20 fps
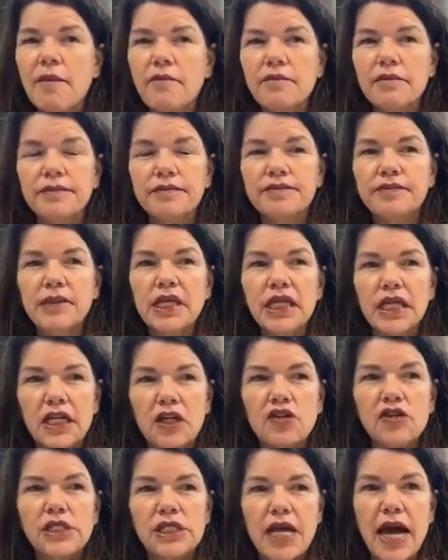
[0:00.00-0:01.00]
I'm a
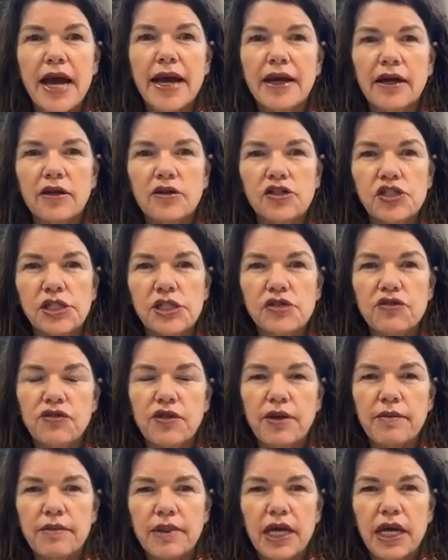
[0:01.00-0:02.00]
little tired
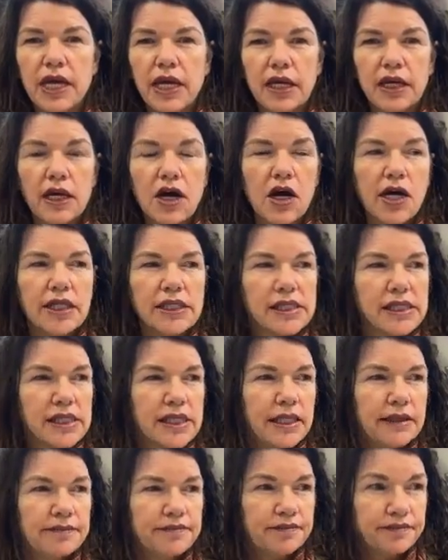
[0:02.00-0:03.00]
just from the
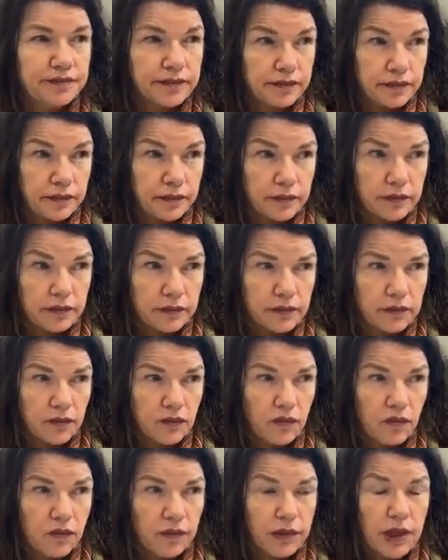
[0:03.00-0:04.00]
constant
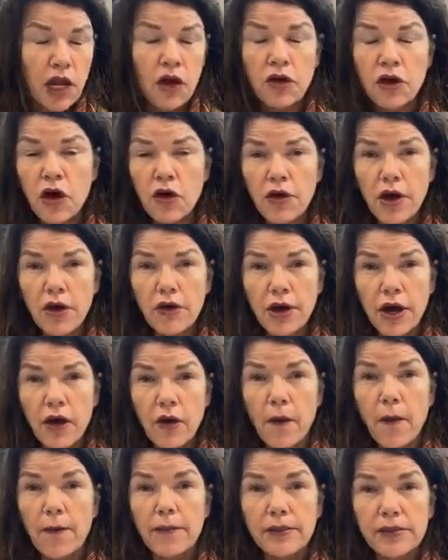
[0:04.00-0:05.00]
go, go,
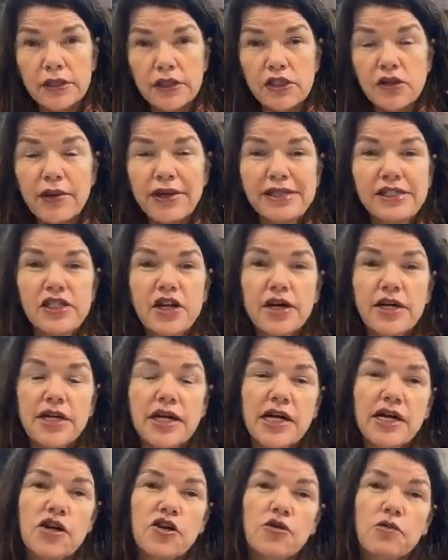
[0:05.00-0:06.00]
go. So I
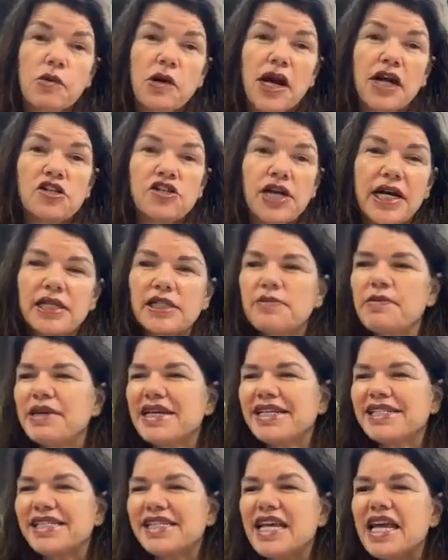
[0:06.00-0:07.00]
started a new project
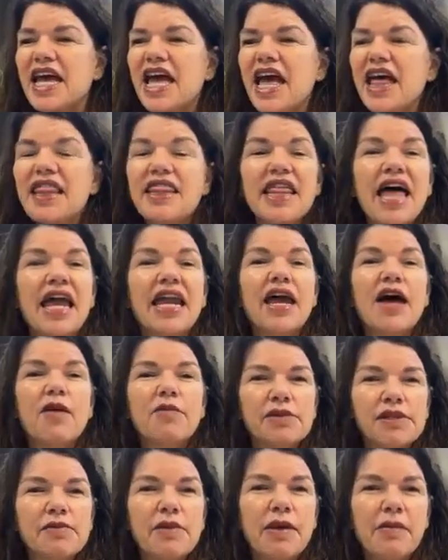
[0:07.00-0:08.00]
because that
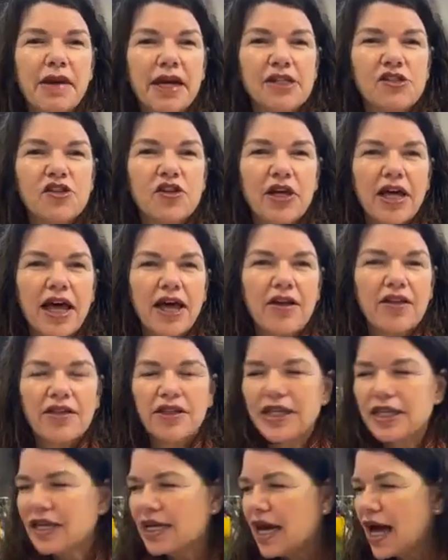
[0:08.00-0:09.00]
helps my mental
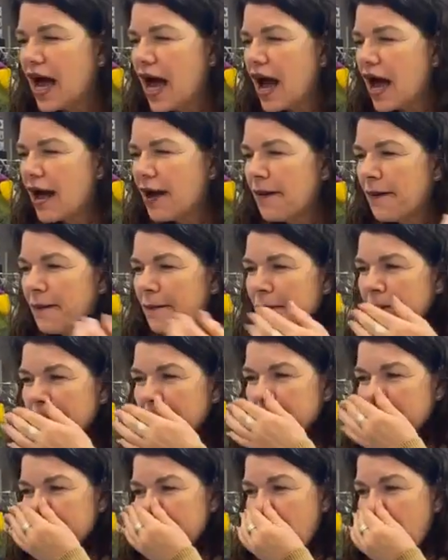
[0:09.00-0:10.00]
health. That brings us
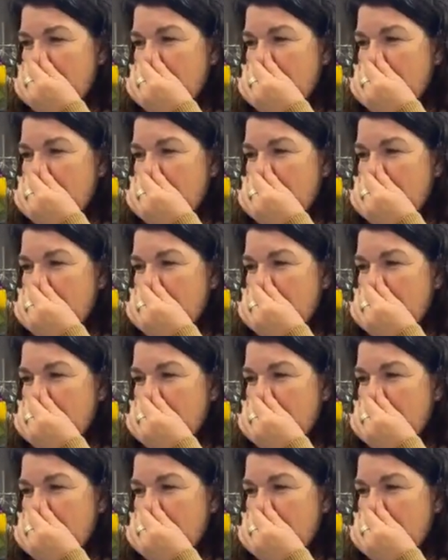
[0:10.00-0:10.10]
joy.